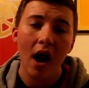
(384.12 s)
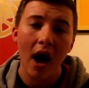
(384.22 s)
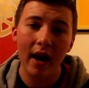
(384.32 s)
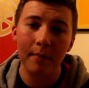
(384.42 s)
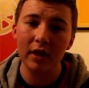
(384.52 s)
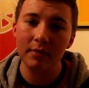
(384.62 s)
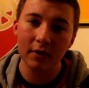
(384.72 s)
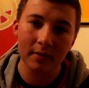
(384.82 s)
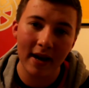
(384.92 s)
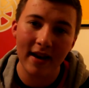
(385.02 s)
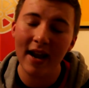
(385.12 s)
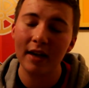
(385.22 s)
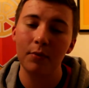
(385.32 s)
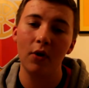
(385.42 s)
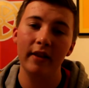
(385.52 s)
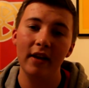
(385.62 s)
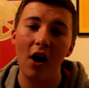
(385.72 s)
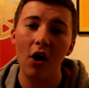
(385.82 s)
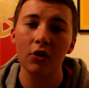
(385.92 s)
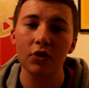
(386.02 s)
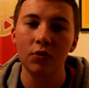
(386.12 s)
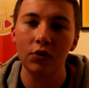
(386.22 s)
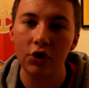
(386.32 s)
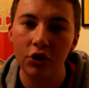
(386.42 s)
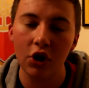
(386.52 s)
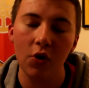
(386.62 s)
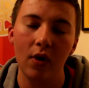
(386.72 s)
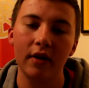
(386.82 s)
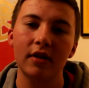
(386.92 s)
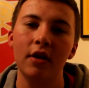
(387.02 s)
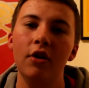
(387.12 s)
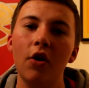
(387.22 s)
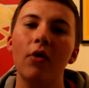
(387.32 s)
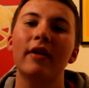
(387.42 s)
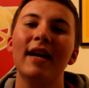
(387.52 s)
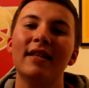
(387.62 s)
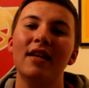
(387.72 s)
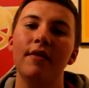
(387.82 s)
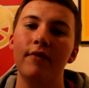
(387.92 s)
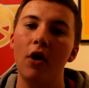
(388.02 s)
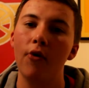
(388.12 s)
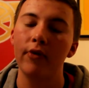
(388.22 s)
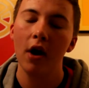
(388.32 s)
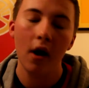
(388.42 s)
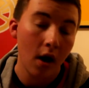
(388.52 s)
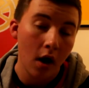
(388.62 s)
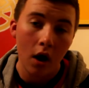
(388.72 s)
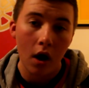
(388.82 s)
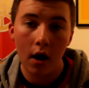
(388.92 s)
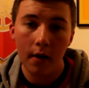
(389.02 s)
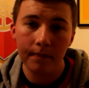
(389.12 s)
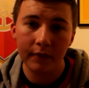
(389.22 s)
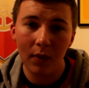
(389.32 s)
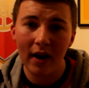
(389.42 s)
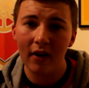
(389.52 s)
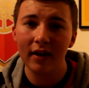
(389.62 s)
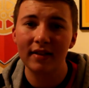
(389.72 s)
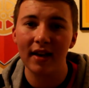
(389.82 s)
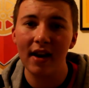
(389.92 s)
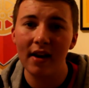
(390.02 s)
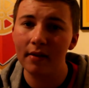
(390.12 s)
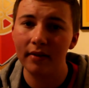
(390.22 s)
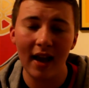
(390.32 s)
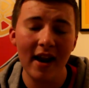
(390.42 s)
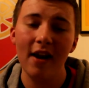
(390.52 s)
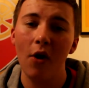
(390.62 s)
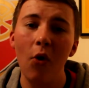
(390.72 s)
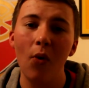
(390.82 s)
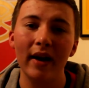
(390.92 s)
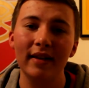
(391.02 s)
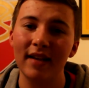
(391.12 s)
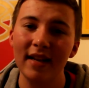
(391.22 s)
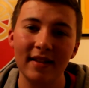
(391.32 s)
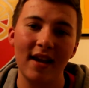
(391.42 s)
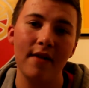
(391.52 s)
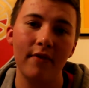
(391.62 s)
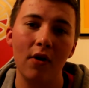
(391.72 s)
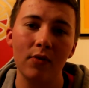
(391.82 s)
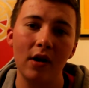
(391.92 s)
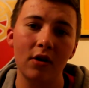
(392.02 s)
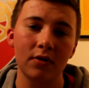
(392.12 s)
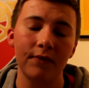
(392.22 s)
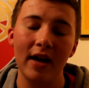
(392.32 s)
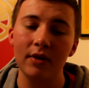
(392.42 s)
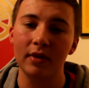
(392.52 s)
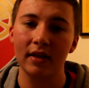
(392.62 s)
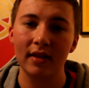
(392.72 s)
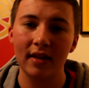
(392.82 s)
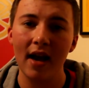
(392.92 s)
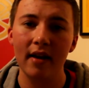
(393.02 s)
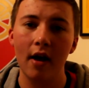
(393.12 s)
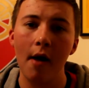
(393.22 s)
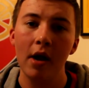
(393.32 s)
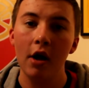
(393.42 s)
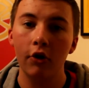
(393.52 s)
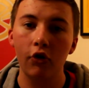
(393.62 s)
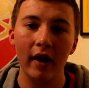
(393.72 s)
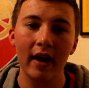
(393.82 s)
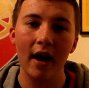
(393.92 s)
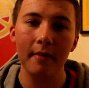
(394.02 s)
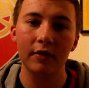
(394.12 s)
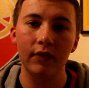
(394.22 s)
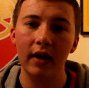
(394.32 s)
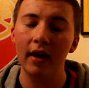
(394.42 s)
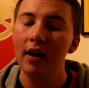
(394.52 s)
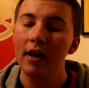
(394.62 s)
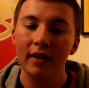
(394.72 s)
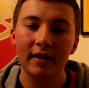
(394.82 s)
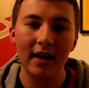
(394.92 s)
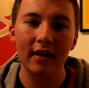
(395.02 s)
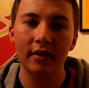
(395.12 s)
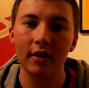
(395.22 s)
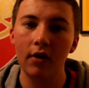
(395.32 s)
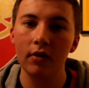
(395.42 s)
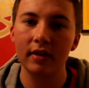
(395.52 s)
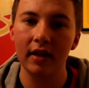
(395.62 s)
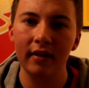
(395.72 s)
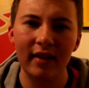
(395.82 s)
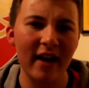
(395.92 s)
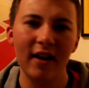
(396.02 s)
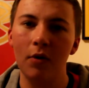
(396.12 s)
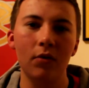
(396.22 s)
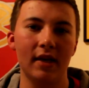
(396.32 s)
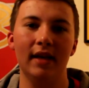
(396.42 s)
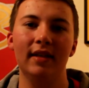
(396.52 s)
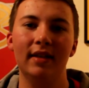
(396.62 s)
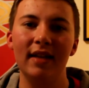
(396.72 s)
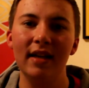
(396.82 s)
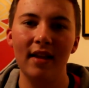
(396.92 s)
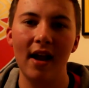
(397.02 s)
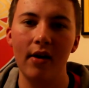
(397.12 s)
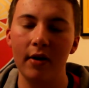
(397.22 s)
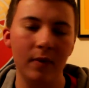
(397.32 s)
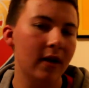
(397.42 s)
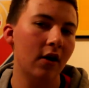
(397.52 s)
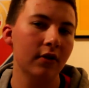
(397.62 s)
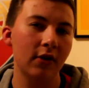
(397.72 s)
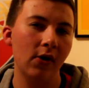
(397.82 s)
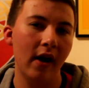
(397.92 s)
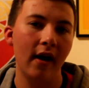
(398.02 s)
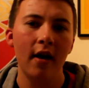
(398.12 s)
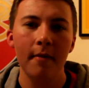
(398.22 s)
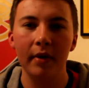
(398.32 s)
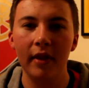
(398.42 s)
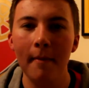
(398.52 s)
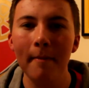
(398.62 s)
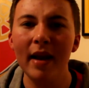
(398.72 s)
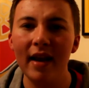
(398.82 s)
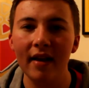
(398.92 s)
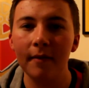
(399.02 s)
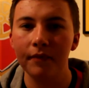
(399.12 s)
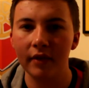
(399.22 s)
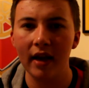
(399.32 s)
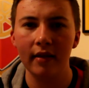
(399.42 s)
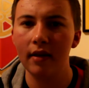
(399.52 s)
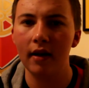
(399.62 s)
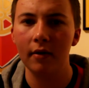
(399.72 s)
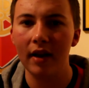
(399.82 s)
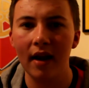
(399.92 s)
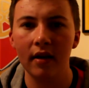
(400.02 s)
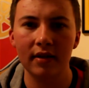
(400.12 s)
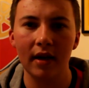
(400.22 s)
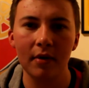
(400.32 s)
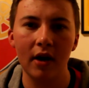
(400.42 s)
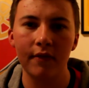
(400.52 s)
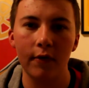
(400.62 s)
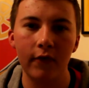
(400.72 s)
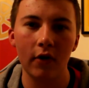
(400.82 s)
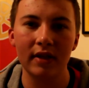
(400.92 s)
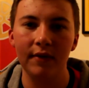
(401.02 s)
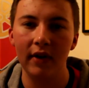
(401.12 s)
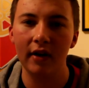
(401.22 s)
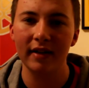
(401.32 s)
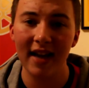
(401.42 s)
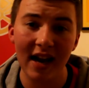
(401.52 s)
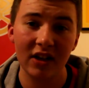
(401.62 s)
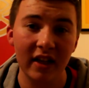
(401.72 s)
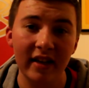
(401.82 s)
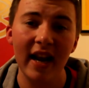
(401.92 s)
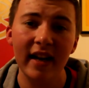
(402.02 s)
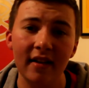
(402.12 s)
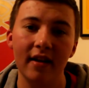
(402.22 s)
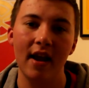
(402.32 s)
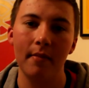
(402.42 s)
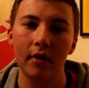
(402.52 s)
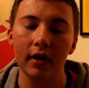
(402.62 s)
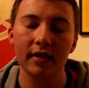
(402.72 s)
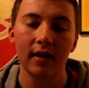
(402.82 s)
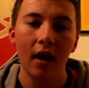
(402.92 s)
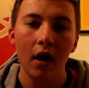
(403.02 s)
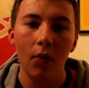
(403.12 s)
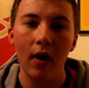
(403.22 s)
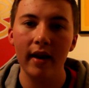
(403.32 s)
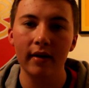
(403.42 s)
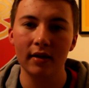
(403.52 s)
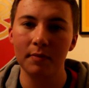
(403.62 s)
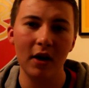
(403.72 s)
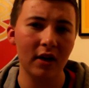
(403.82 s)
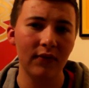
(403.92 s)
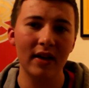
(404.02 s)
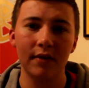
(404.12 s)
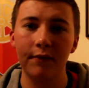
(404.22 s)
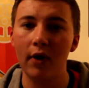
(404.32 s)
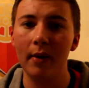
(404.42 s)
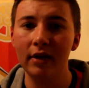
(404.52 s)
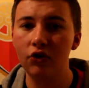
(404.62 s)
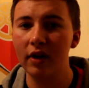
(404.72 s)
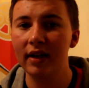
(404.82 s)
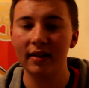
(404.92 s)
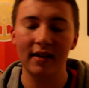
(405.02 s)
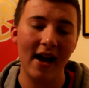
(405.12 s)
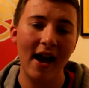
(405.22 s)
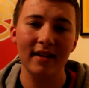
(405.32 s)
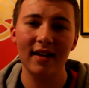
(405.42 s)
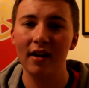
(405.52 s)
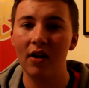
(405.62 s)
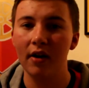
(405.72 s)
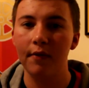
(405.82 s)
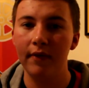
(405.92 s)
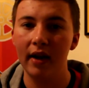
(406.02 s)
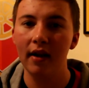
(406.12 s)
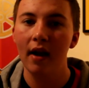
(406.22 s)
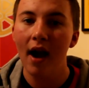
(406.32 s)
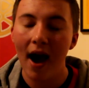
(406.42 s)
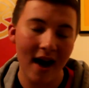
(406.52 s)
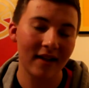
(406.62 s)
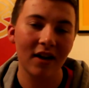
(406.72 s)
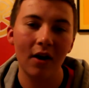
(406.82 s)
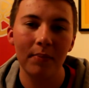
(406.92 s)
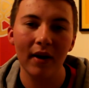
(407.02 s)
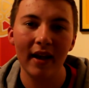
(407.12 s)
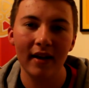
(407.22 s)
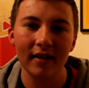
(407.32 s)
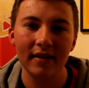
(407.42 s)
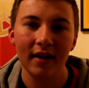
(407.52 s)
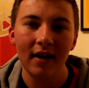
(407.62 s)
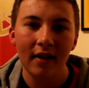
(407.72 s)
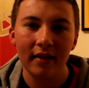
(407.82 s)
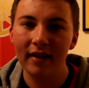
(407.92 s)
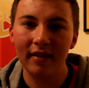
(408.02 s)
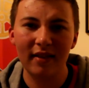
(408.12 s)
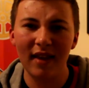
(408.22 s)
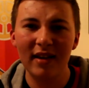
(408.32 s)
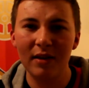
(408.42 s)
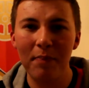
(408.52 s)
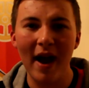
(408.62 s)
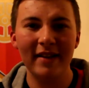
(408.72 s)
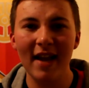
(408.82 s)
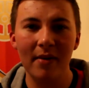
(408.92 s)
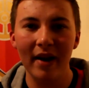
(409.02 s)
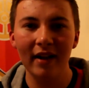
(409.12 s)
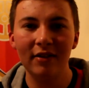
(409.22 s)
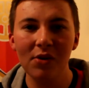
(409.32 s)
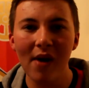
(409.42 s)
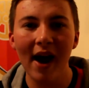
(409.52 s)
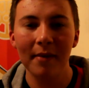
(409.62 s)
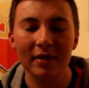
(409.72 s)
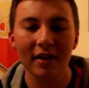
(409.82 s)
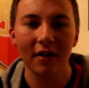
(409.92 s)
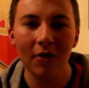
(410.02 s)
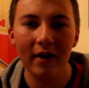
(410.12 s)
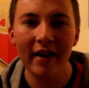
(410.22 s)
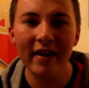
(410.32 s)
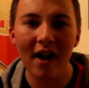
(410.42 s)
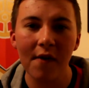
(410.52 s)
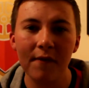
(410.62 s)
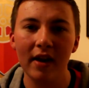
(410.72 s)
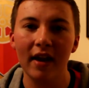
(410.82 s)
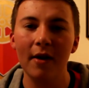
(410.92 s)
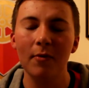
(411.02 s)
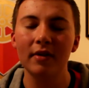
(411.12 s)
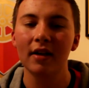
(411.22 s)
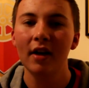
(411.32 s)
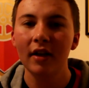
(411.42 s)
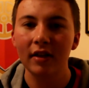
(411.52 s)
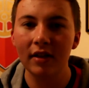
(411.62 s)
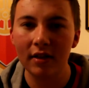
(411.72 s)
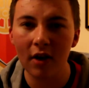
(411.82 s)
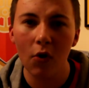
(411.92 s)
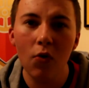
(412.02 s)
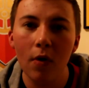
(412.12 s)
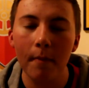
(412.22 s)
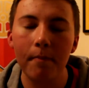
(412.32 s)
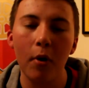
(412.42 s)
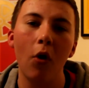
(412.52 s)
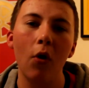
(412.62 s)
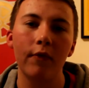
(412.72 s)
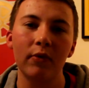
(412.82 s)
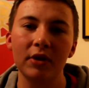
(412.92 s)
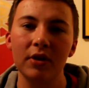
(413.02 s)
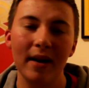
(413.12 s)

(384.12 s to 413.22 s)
And that brings me on to my next point, the Arsenal stewards not getting involved. Um, the way I see it, they always tend to get involved when Arsenal fans want to stand up, create an atmosphere, sing songs, then they all turn to sit down and we can't do that. But the minute that, that uh, some kind of authority figure is actually needed at the Emirates, when Spurs fans are throwing drinks and cans, that kind of thing, at our players, they, they just back down and do absolutely nothing. It was so poor from the street.